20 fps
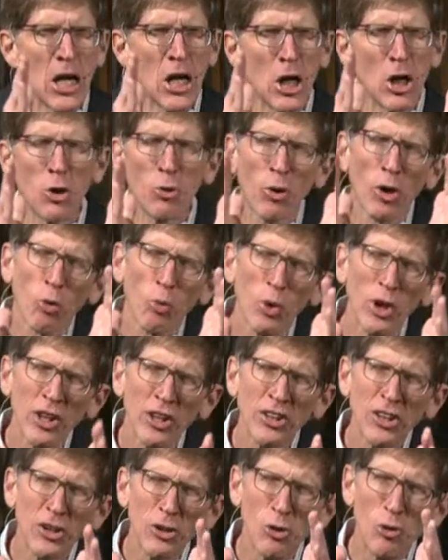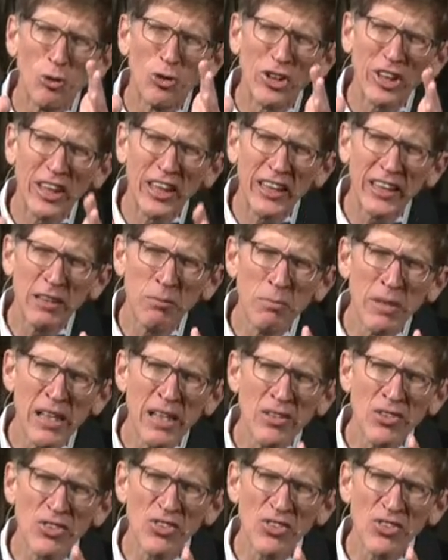who are willing to use any means